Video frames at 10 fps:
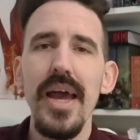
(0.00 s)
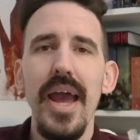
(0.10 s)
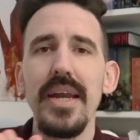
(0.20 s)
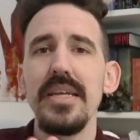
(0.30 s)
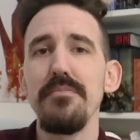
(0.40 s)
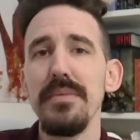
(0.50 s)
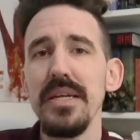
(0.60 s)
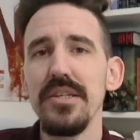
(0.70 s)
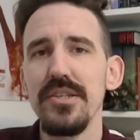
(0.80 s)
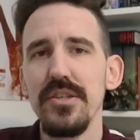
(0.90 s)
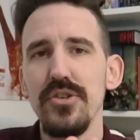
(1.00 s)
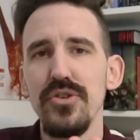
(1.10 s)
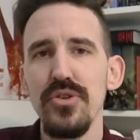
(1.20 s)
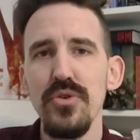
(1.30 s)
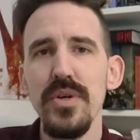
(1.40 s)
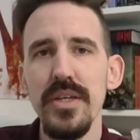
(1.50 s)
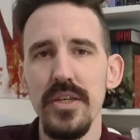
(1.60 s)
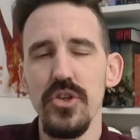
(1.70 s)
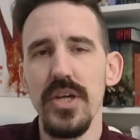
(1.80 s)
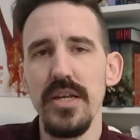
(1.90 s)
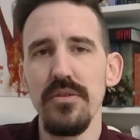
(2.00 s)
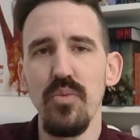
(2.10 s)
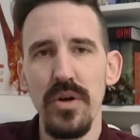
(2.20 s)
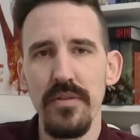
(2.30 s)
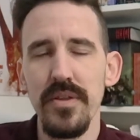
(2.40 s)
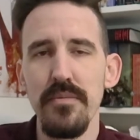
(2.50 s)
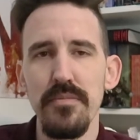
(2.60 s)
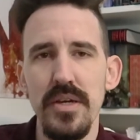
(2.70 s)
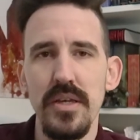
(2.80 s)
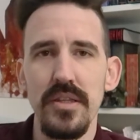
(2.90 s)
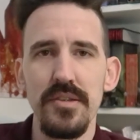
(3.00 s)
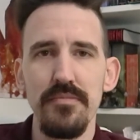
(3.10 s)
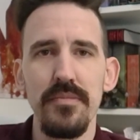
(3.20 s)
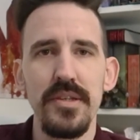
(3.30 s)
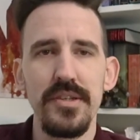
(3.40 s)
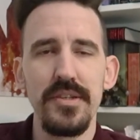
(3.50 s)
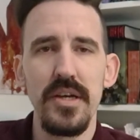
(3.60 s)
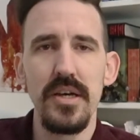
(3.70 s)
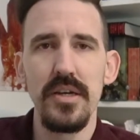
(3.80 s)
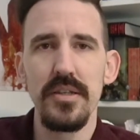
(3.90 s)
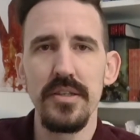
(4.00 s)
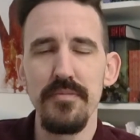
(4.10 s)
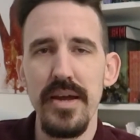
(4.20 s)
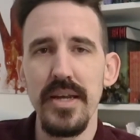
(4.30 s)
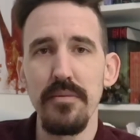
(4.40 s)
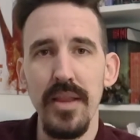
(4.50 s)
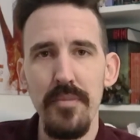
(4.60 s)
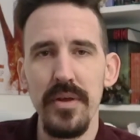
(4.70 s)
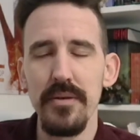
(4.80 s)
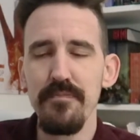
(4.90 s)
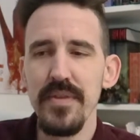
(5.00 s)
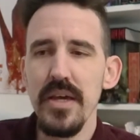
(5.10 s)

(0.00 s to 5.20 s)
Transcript: And he meets 2 initiated, one of them being this man named Lepin.